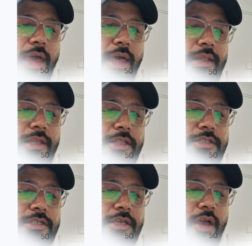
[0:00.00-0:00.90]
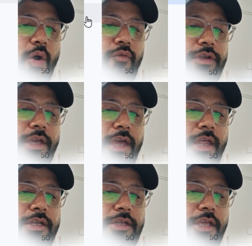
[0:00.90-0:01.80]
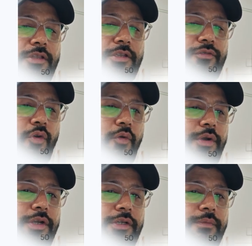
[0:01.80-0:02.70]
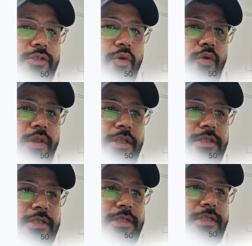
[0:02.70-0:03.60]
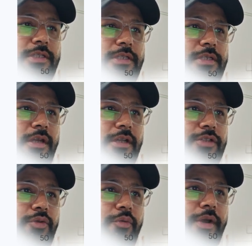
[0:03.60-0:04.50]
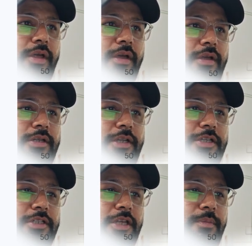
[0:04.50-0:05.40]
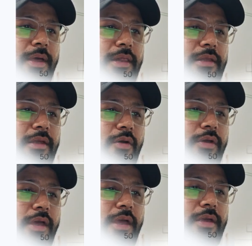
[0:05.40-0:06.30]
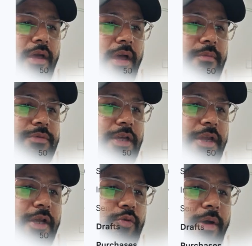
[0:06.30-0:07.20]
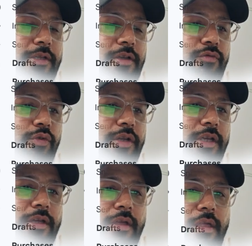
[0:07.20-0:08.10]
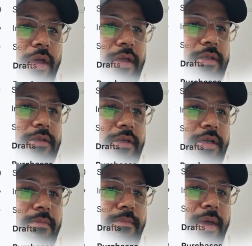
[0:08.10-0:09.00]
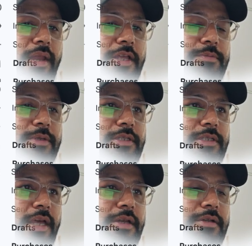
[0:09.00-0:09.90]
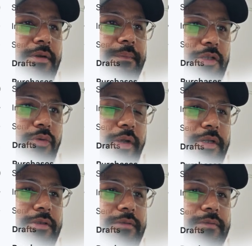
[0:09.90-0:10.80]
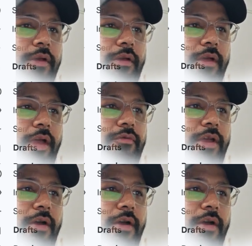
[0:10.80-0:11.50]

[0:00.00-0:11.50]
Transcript: and let's see how we can take this forward. So let's generate a test email. Okay, I'm sending it to myself only. Okay, the mail has been sent. That's great. Okay, here we